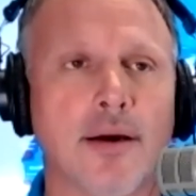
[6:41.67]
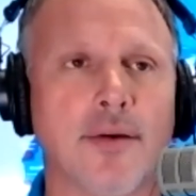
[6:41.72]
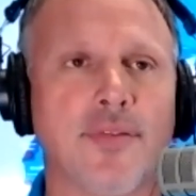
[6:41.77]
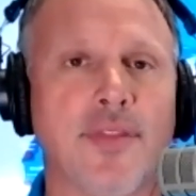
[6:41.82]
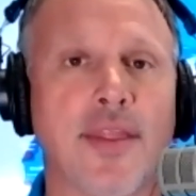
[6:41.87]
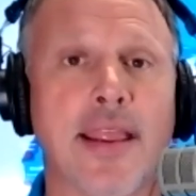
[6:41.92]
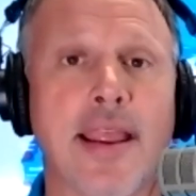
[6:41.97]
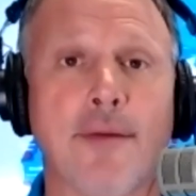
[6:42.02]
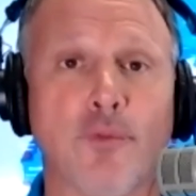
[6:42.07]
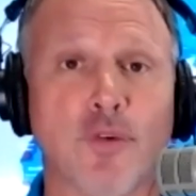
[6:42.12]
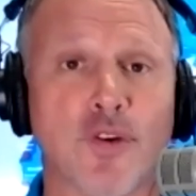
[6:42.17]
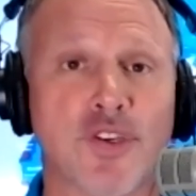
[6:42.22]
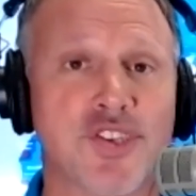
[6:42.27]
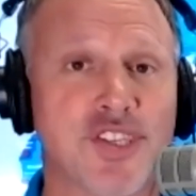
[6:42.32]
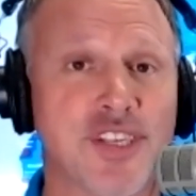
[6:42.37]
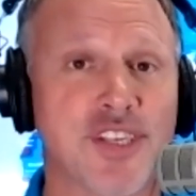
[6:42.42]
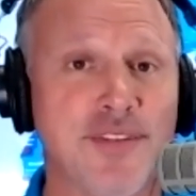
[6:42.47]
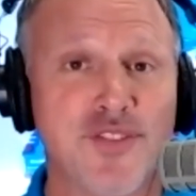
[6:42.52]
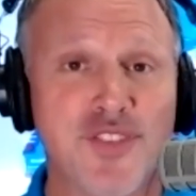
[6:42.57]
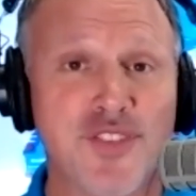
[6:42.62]
They have
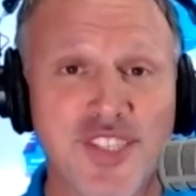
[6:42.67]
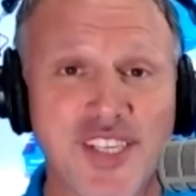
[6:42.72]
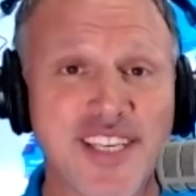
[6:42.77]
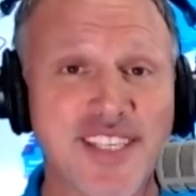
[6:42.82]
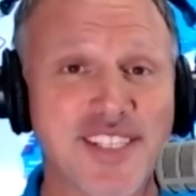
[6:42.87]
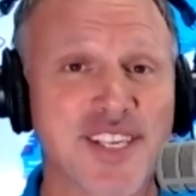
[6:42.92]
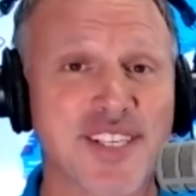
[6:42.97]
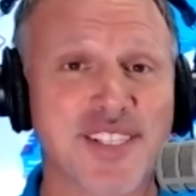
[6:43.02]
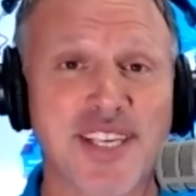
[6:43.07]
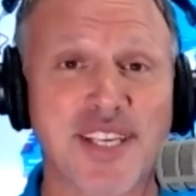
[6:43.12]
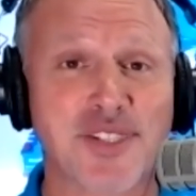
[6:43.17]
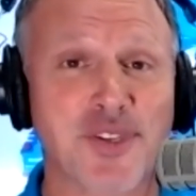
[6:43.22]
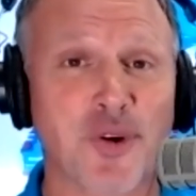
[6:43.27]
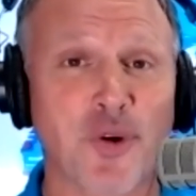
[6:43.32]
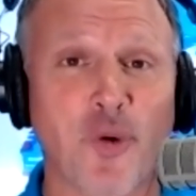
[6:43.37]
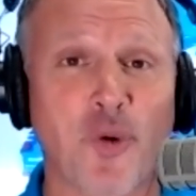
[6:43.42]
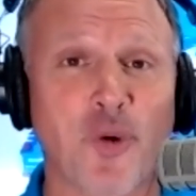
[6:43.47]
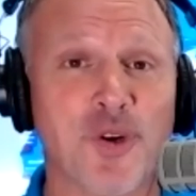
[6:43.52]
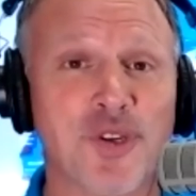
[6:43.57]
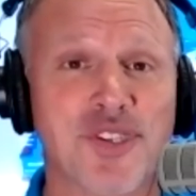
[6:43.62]
received Jesus as their
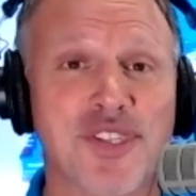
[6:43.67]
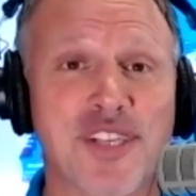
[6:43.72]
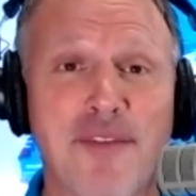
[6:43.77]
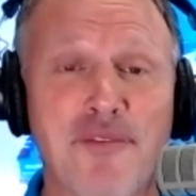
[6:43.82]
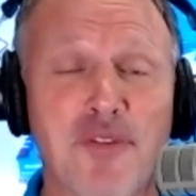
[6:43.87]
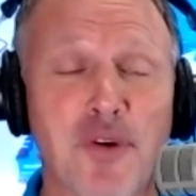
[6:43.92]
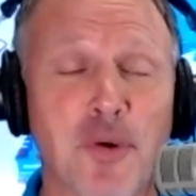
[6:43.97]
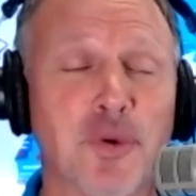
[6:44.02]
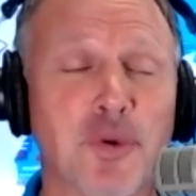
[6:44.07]
Lord and Savior,